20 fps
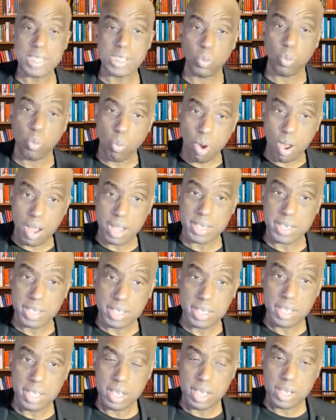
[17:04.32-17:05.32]
one
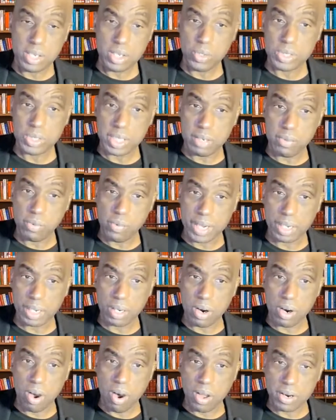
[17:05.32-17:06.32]
using regular
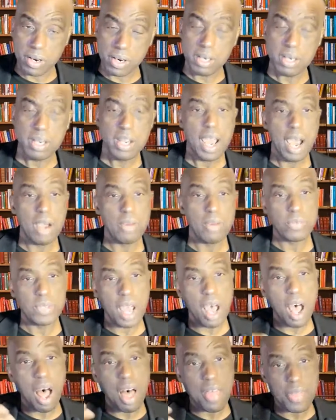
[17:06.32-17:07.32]
order and the
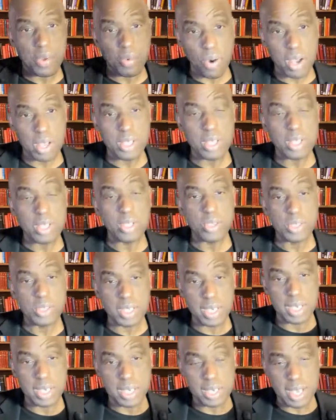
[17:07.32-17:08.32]
other one
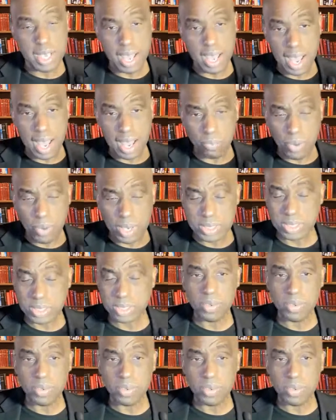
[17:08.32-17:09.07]
using what's known